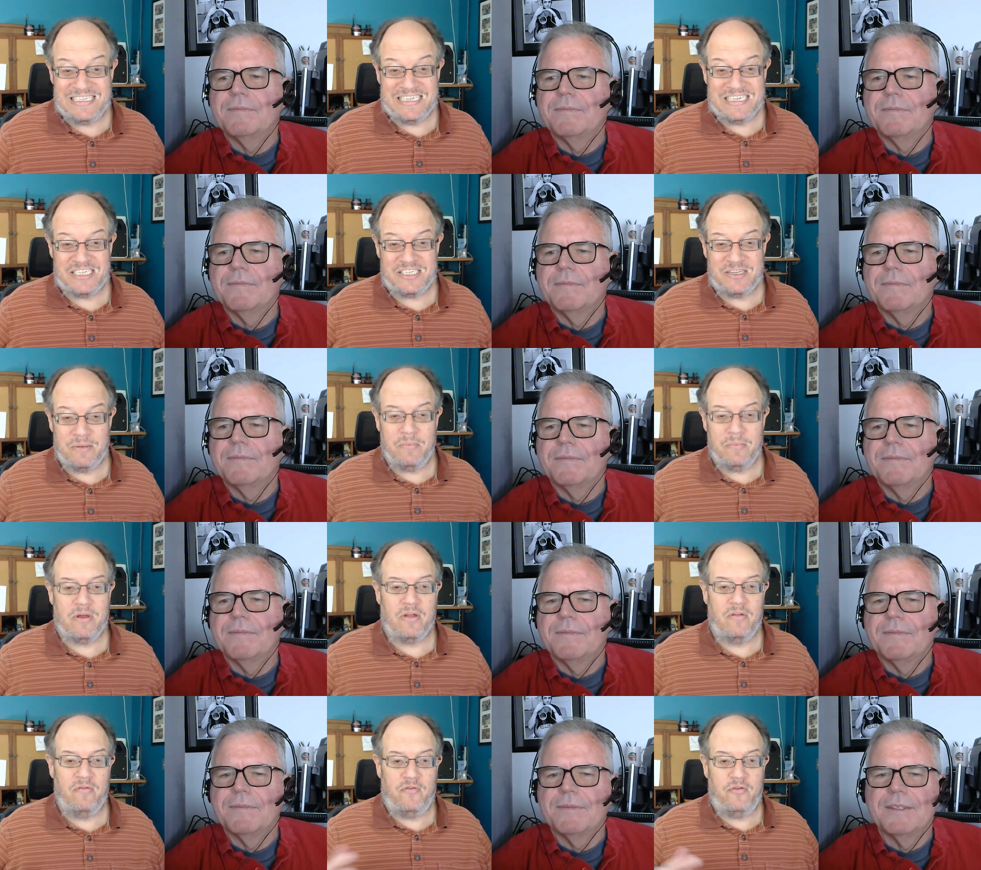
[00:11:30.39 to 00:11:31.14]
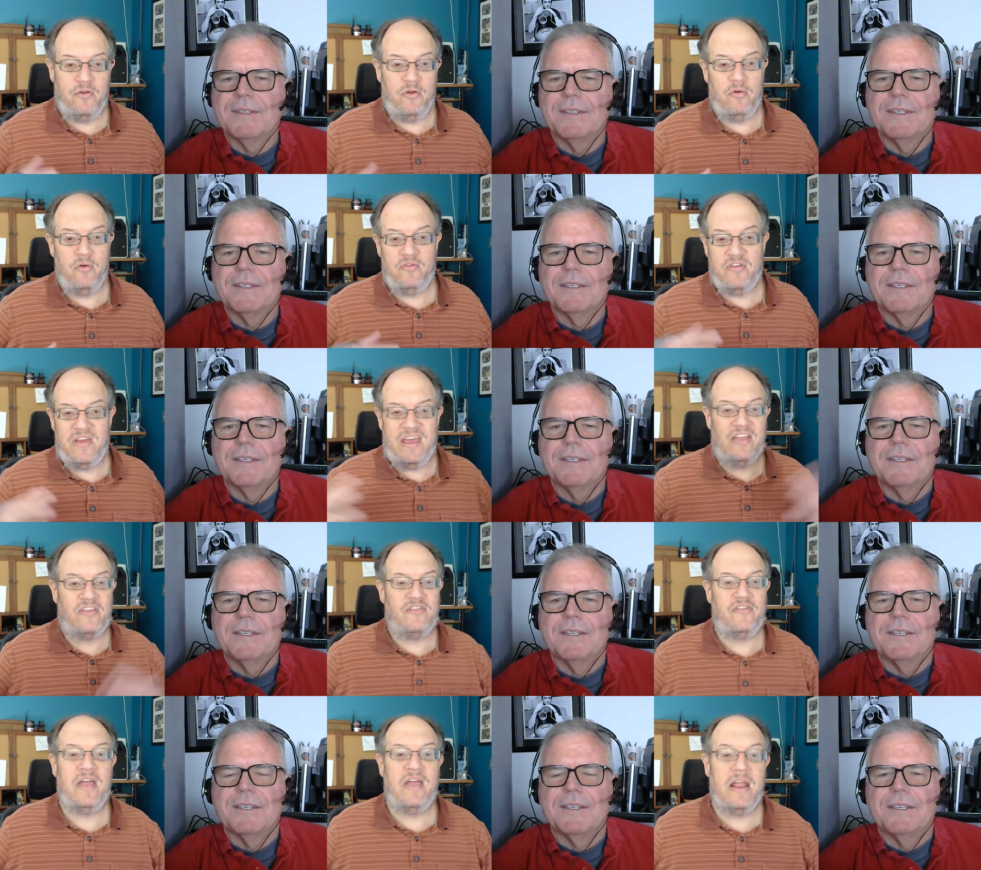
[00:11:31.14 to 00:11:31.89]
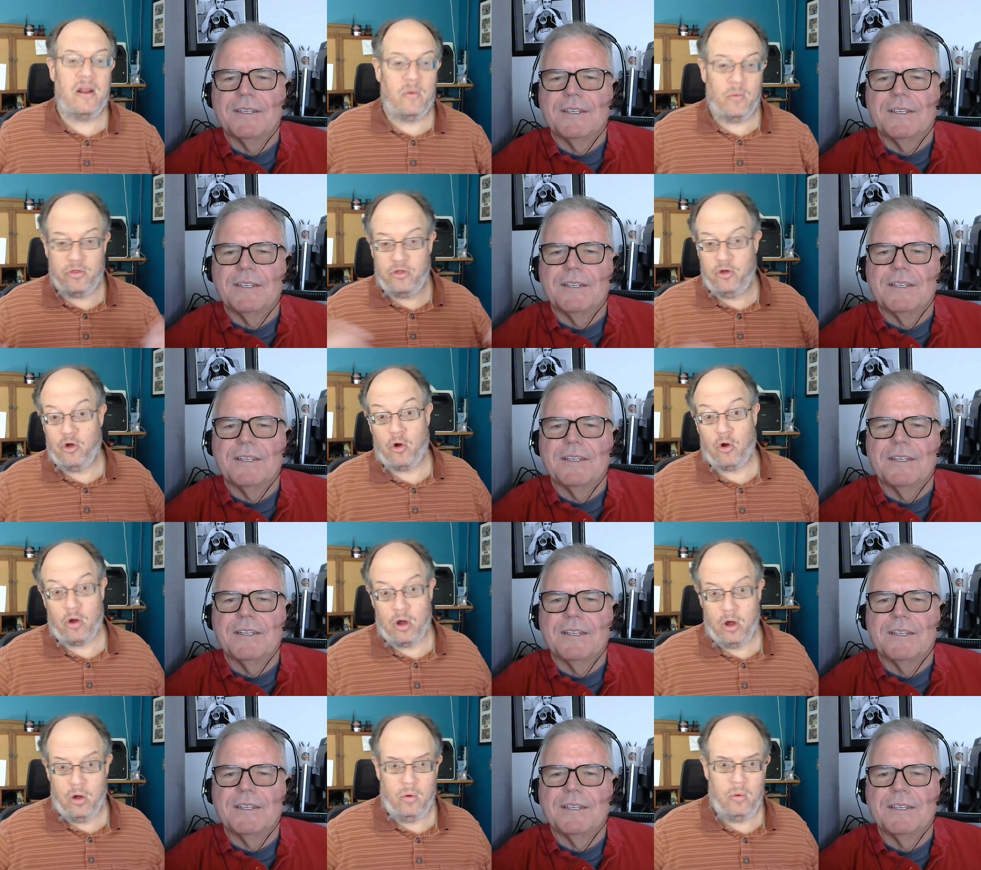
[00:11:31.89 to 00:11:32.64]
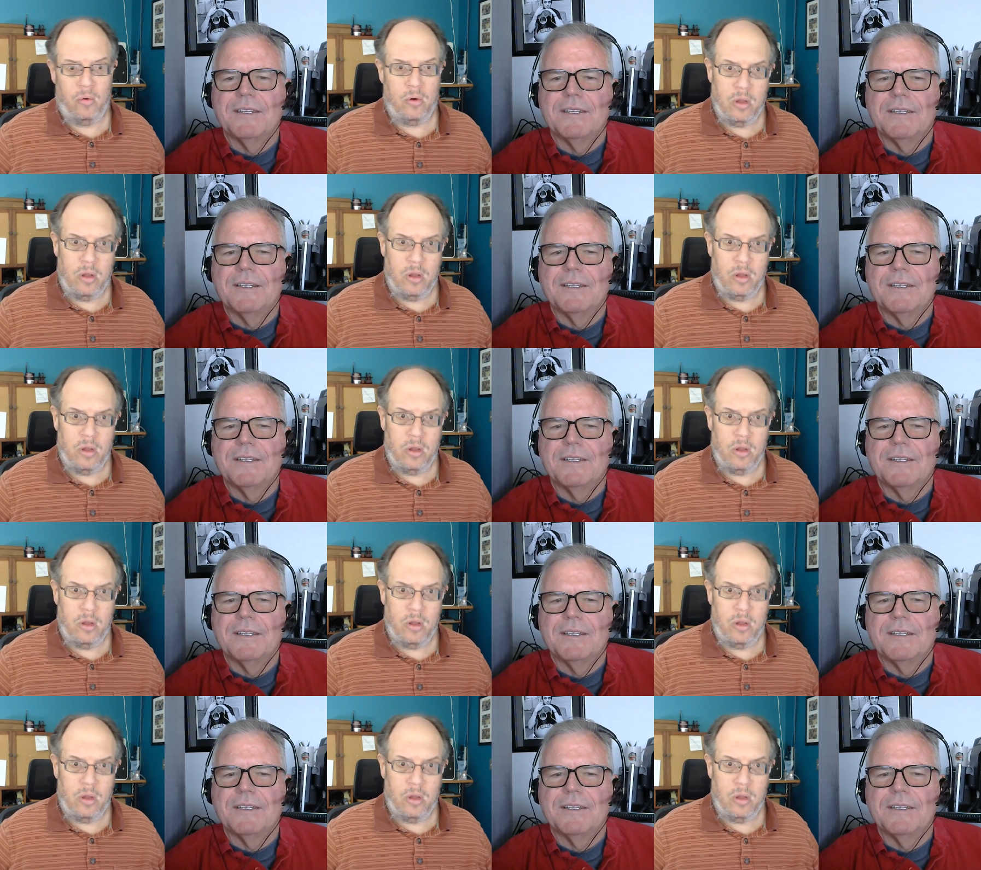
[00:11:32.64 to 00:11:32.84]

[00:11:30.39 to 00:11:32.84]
Speaker 1: system confuse its data with your code.